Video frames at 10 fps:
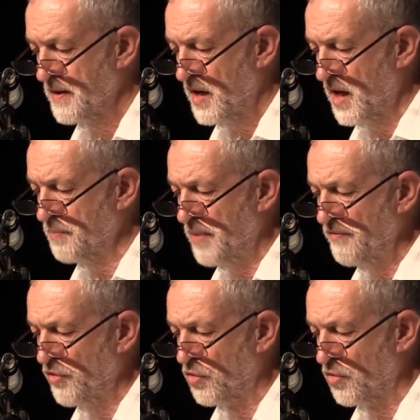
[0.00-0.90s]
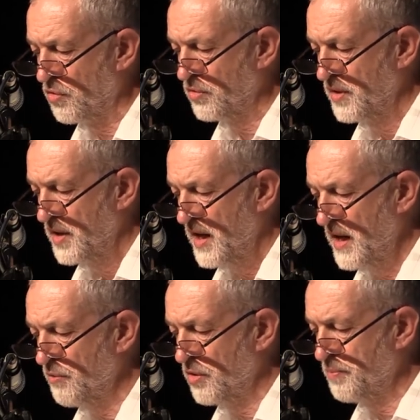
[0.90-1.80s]
And above all,
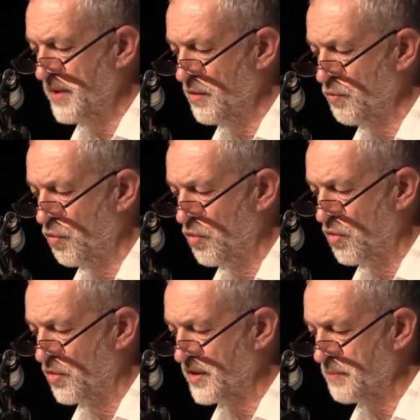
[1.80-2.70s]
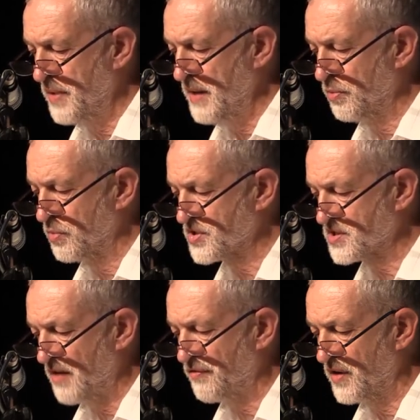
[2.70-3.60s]
it will be a war that people will
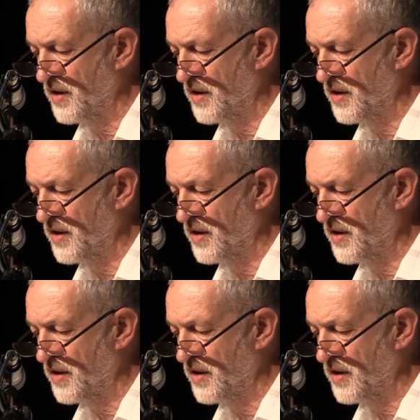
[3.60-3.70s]
suffer